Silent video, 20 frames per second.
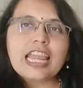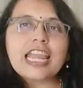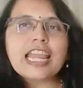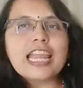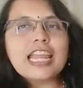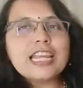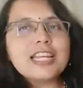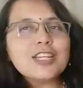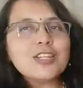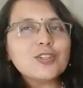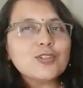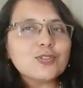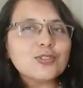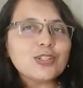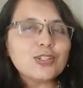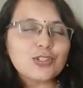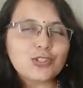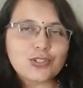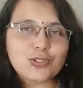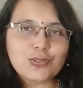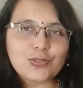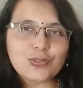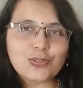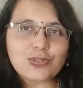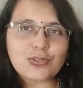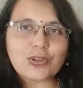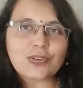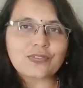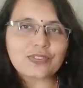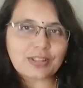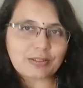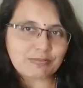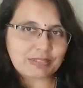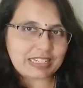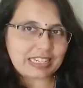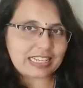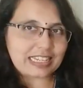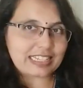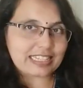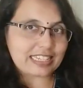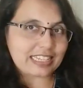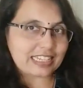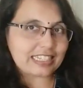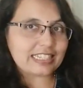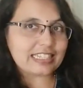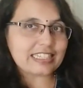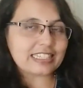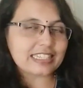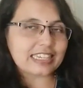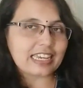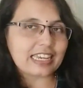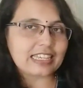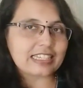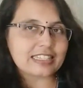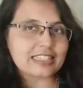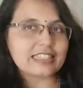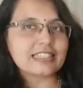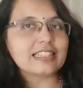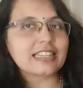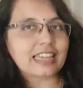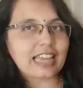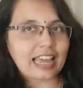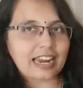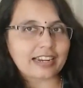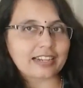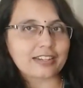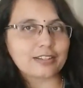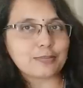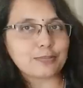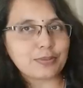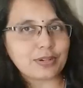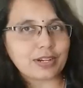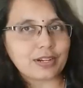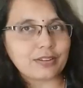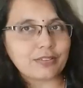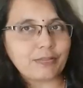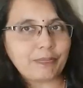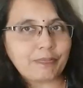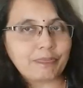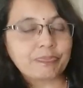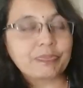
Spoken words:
into the shoes of someone else, in this case, the character Pranav,